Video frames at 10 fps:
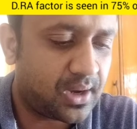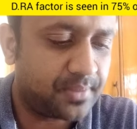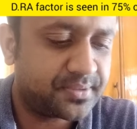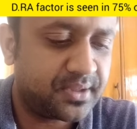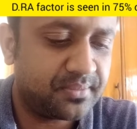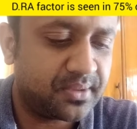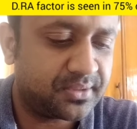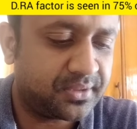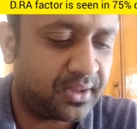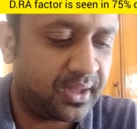Option
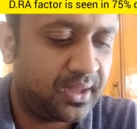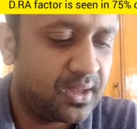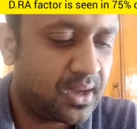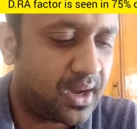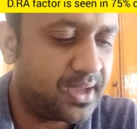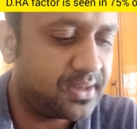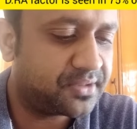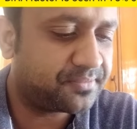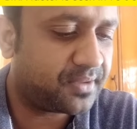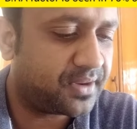number 3, high
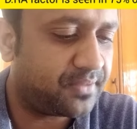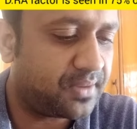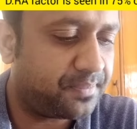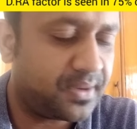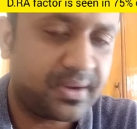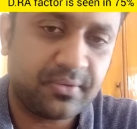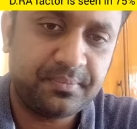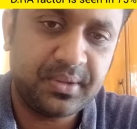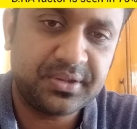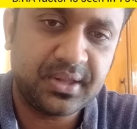risk for development
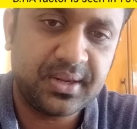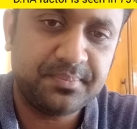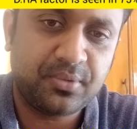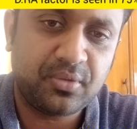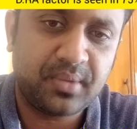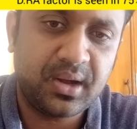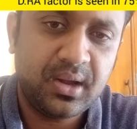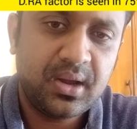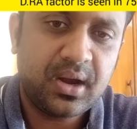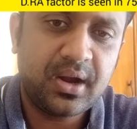of B cell lymphoma,